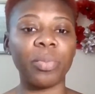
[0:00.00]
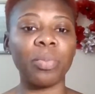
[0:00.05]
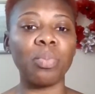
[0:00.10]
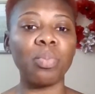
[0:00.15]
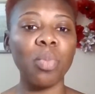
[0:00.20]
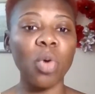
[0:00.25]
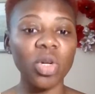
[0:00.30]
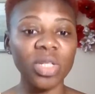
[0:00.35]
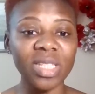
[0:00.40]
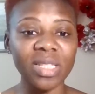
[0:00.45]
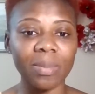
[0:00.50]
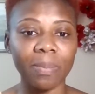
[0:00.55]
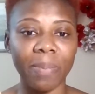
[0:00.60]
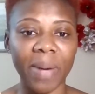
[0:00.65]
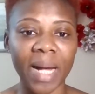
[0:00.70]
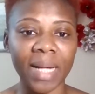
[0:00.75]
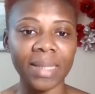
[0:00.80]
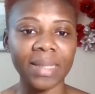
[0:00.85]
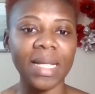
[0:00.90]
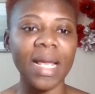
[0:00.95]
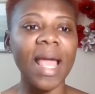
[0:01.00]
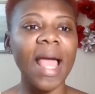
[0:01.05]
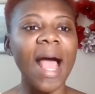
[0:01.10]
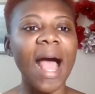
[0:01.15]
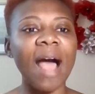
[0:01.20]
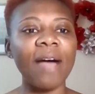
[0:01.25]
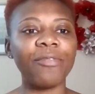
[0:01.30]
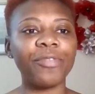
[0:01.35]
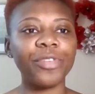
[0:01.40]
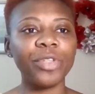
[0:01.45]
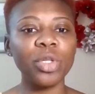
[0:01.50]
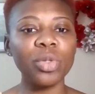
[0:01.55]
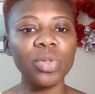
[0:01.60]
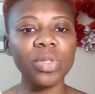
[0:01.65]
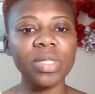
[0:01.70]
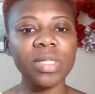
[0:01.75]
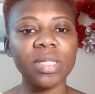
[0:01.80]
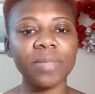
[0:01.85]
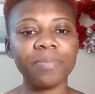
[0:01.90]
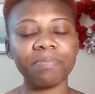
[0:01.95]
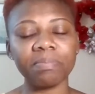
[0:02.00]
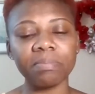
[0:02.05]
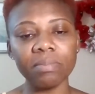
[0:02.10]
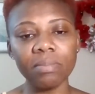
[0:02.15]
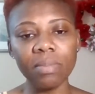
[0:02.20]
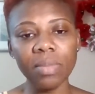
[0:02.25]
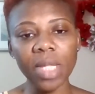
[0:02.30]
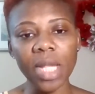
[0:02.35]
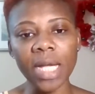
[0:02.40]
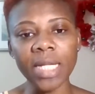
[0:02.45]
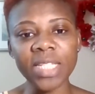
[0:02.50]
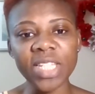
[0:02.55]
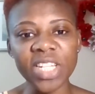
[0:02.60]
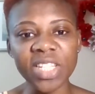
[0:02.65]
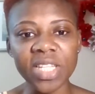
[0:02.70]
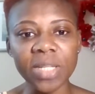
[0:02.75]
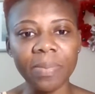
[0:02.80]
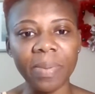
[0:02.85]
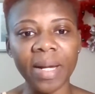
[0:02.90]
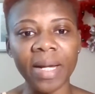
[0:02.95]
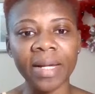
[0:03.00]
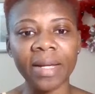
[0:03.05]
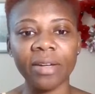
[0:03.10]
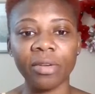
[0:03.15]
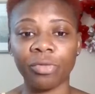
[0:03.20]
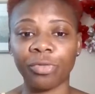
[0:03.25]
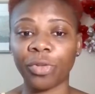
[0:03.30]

most banks have used GT Bank.